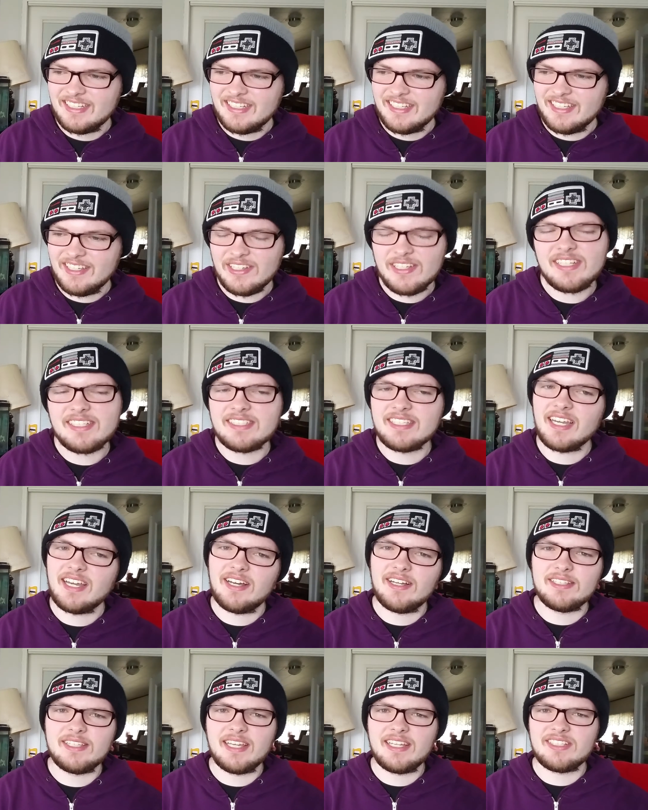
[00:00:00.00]
you can
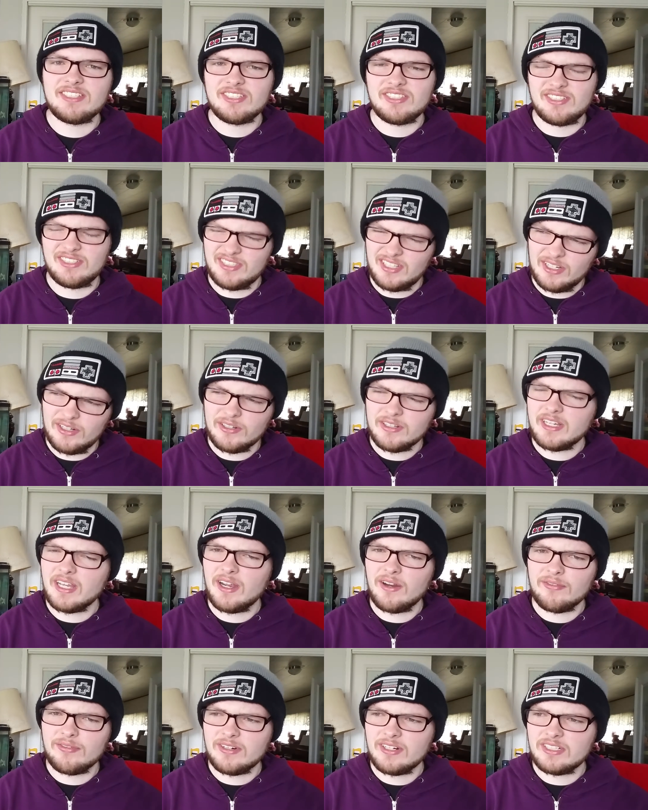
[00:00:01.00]
tell they still
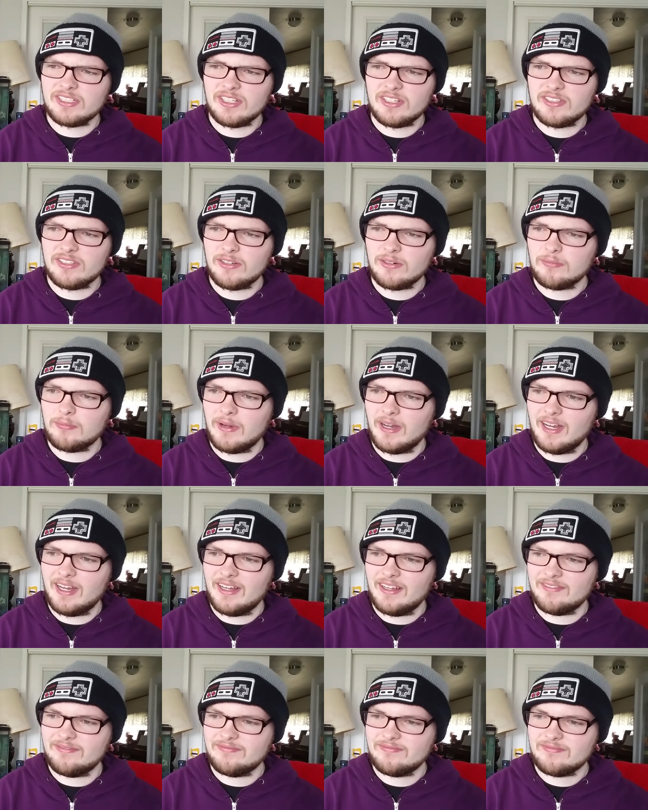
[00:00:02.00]
care for each other,
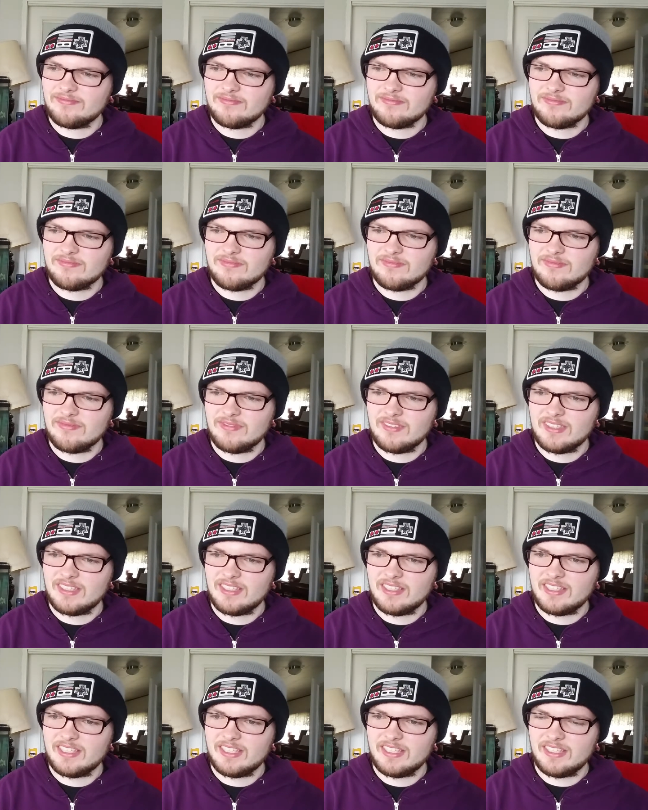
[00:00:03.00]
but
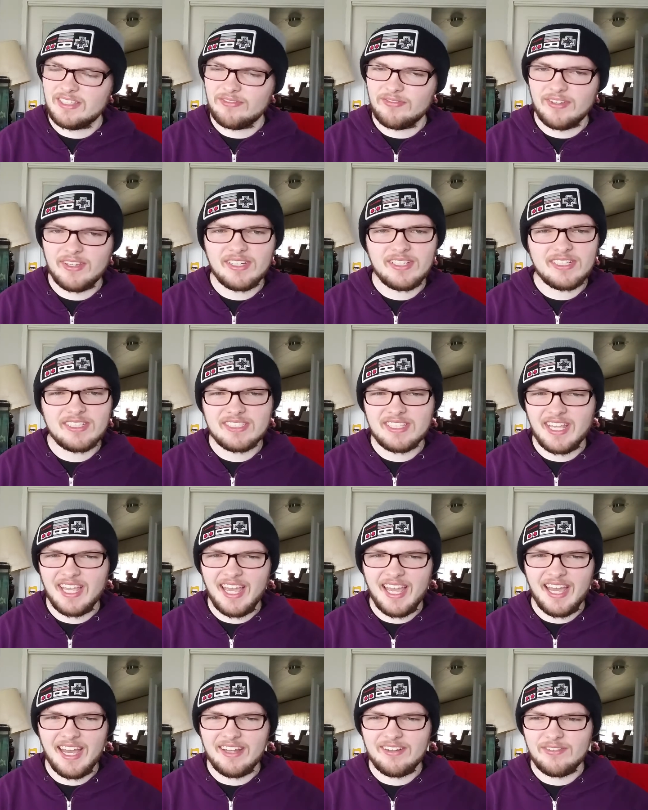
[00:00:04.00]
the feelings they
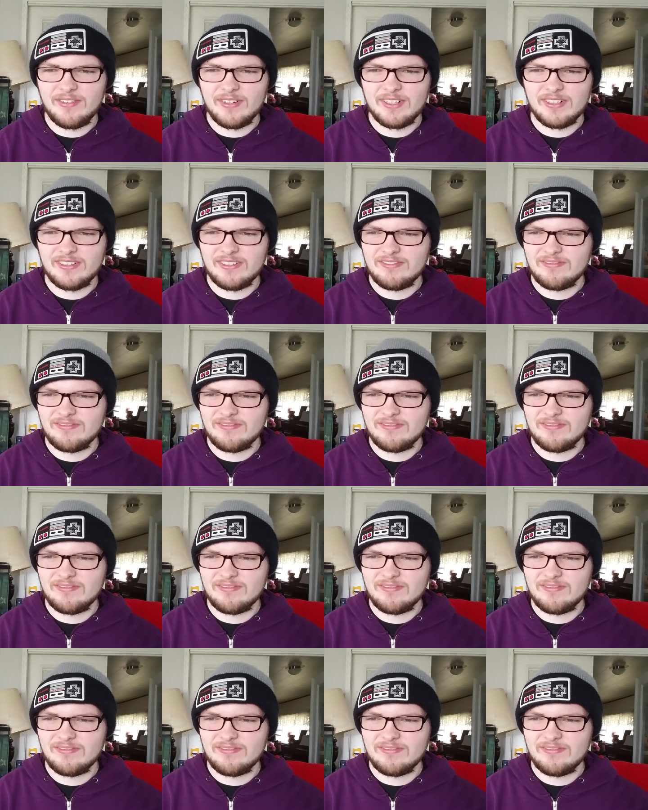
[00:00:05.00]
had were.